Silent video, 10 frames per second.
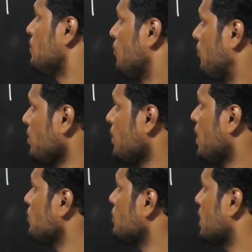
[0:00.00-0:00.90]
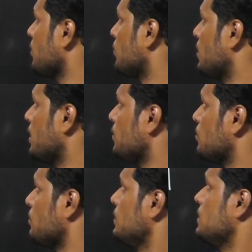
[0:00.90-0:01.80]
Why you have to take only
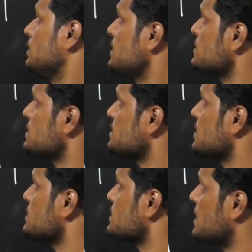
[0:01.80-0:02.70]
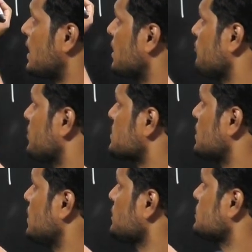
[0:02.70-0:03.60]
2? This distance is already fixed
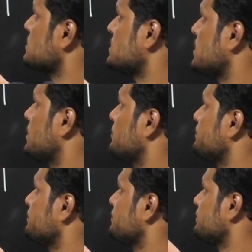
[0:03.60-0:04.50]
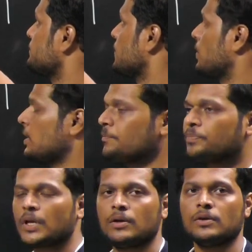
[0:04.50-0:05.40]
na, z, okay.
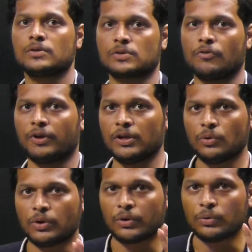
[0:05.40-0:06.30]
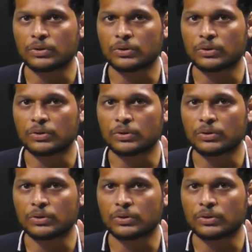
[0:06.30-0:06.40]
So when you give